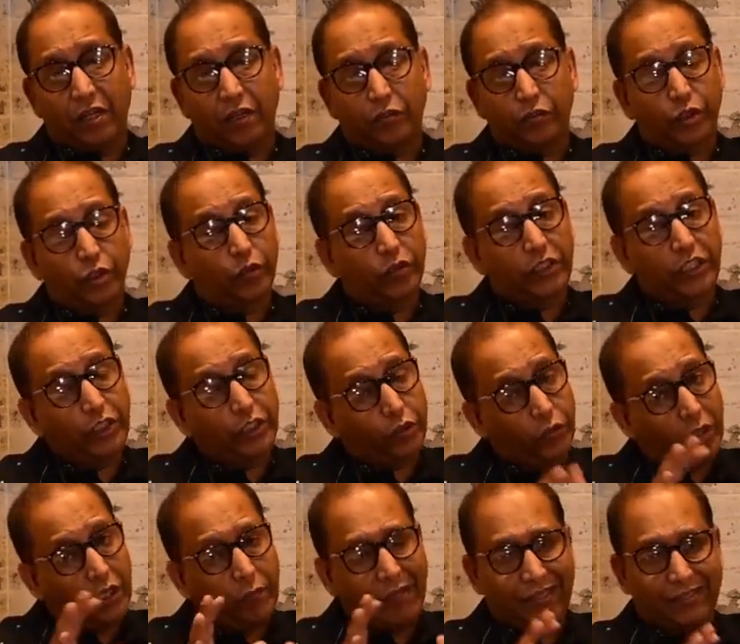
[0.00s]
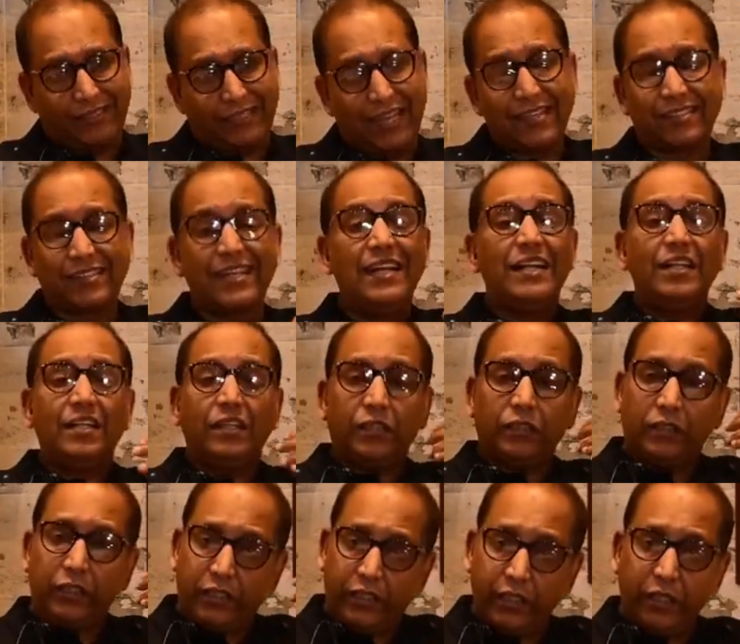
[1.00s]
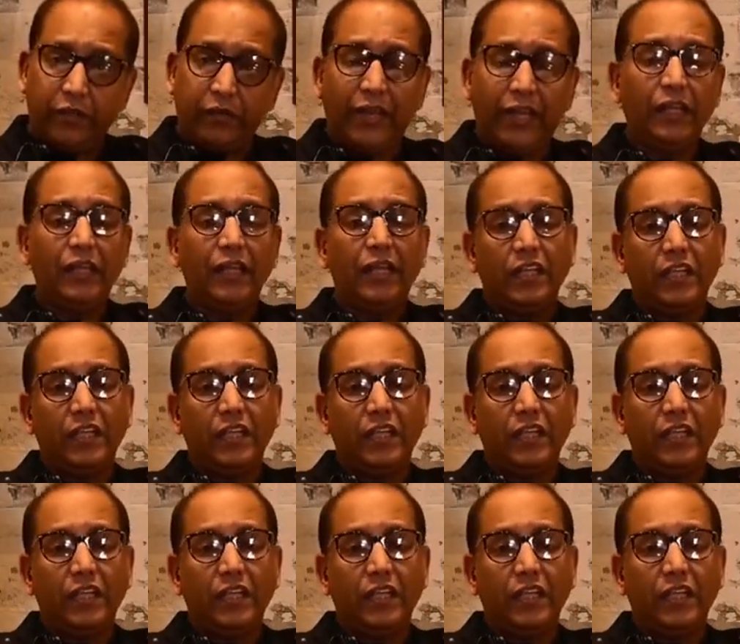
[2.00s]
should usually be assessed. The hearing